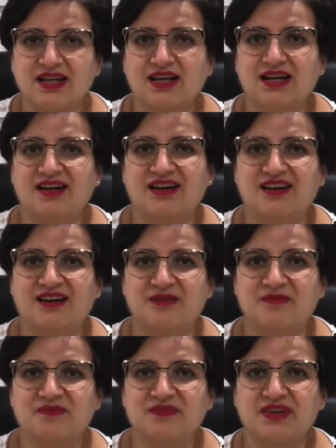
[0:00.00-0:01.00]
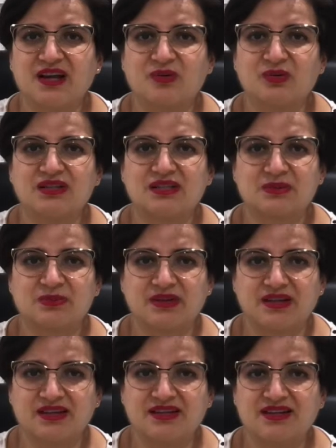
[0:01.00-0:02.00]
I will
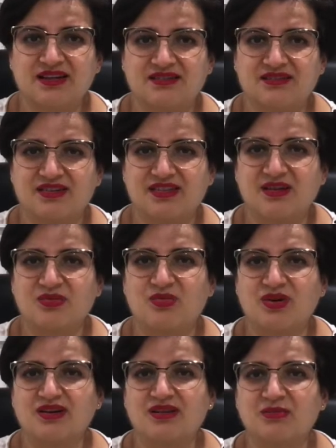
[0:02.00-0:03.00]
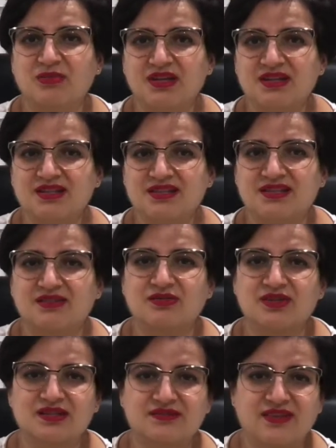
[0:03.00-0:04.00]
explain everything what it means,
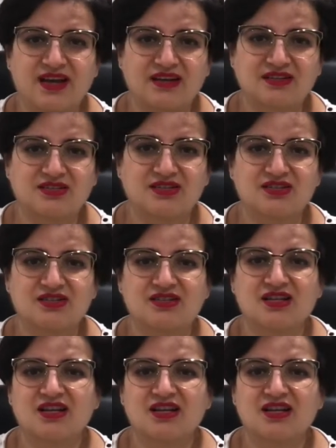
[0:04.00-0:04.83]
risk factors,